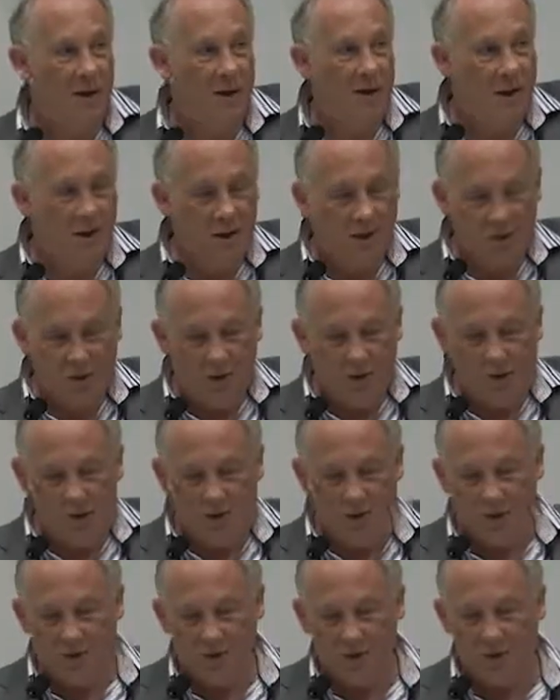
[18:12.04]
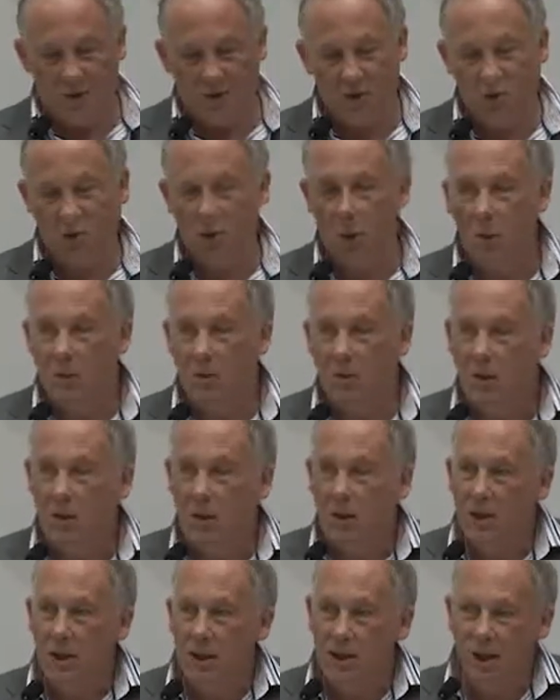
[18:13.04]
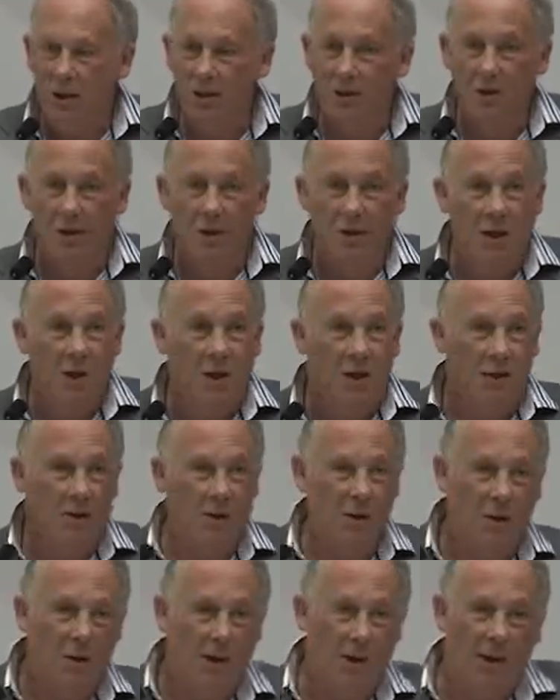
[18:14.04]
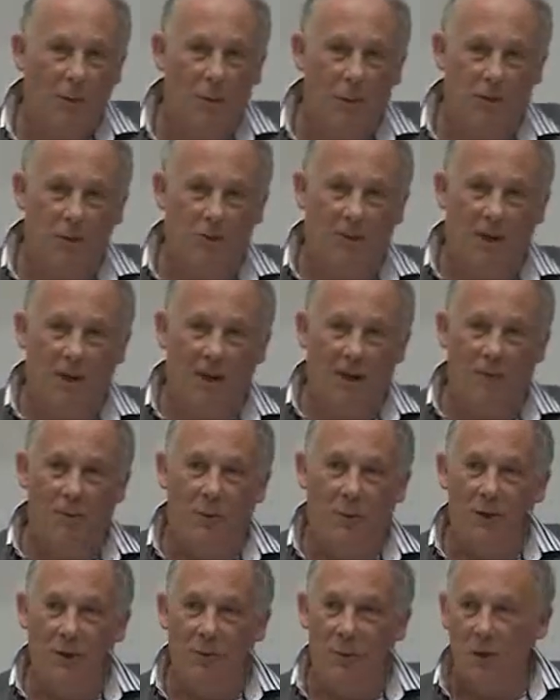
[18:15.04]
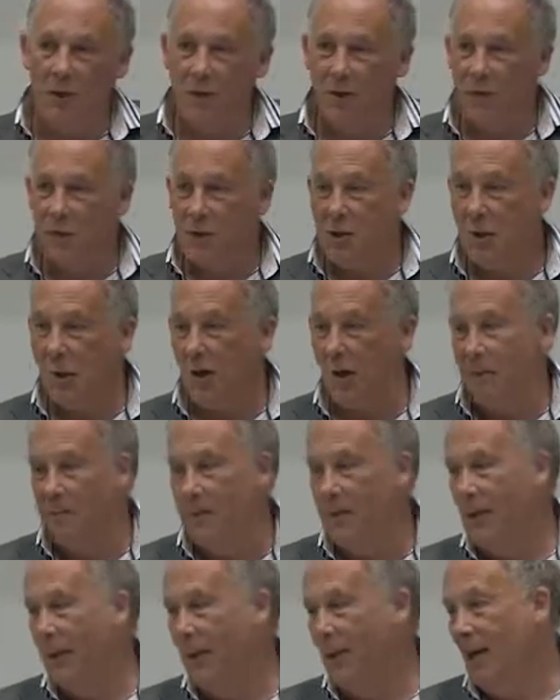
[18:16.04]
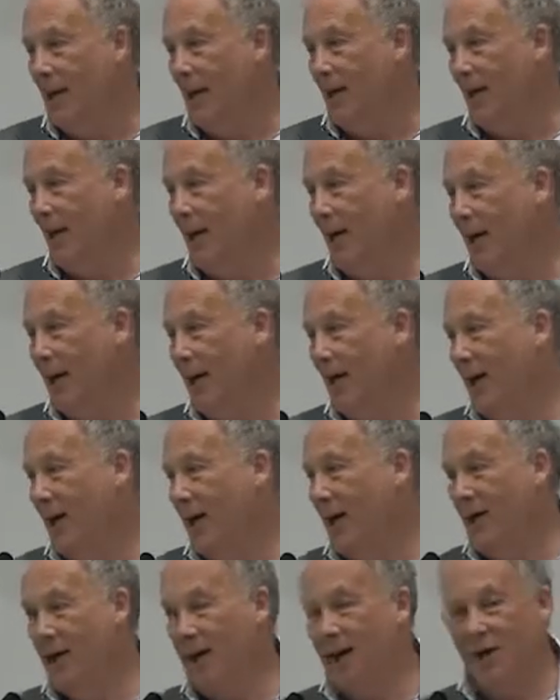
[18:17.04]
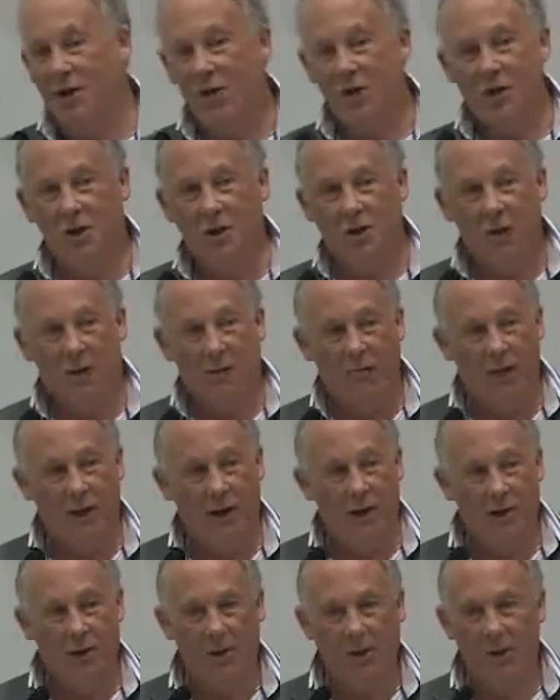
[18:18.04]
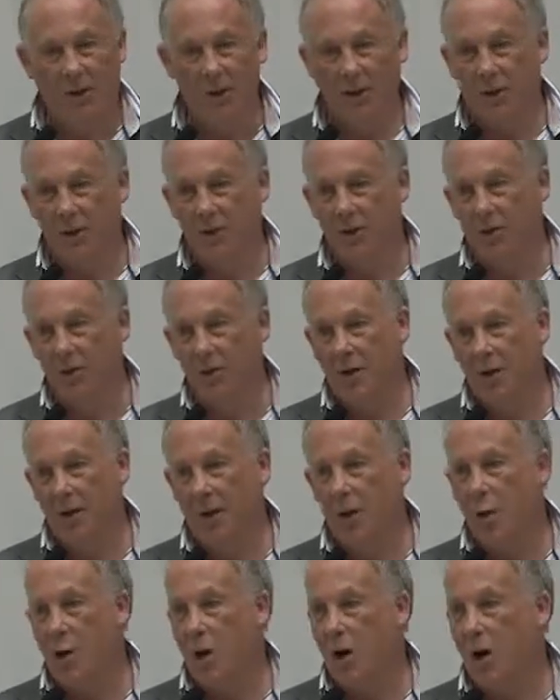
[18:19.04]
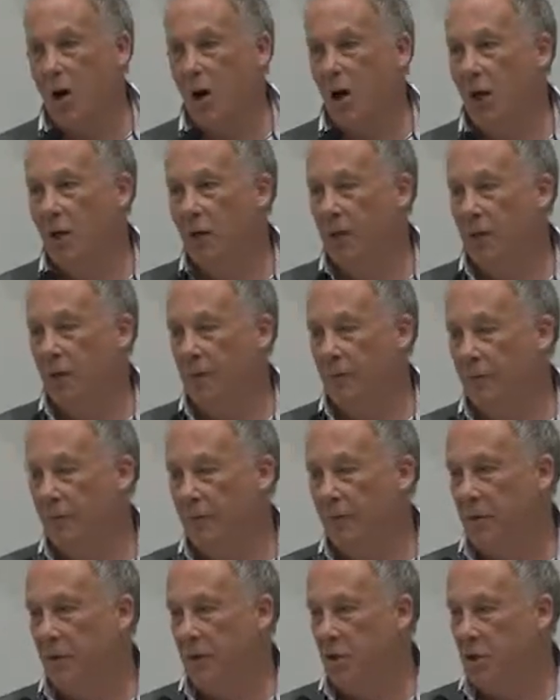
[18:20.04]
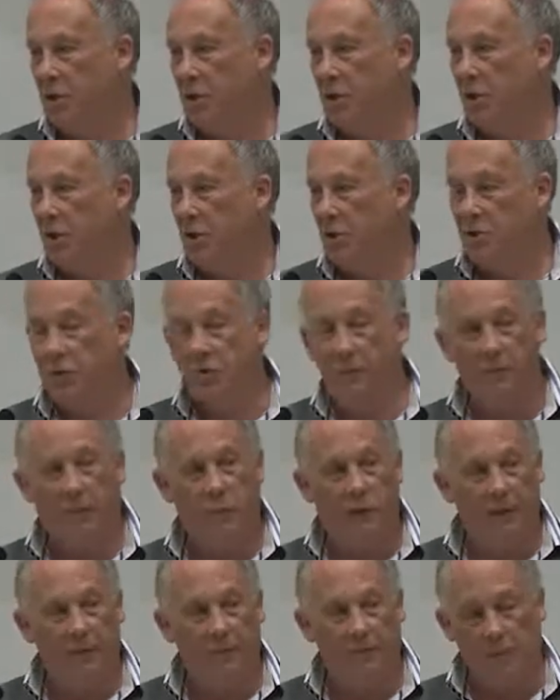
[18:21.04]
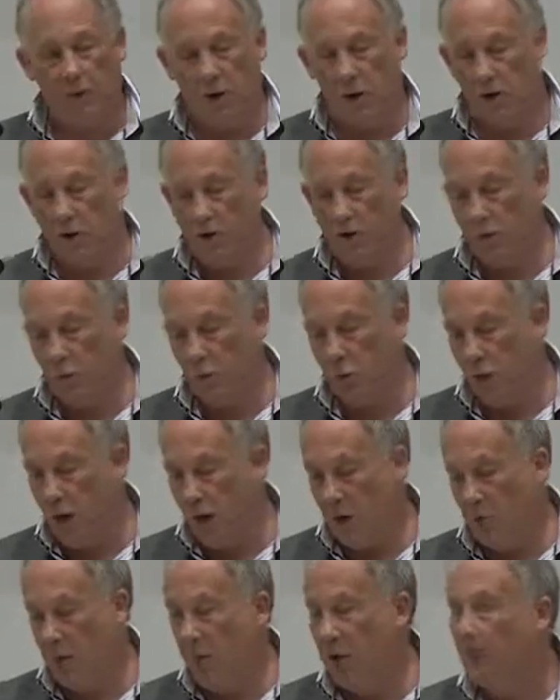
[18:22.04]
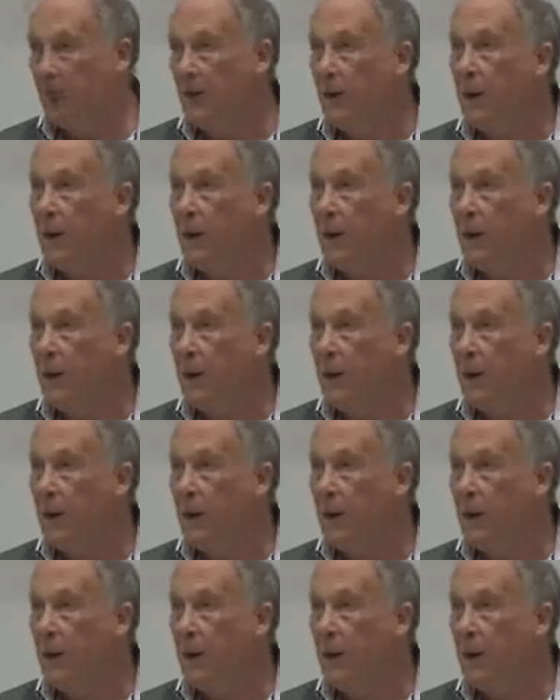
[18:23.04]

in central Leicester. The tarmac wasn't there, by the way, at the time. He actually got buried in the choir of the Church of Greyfriars Priory.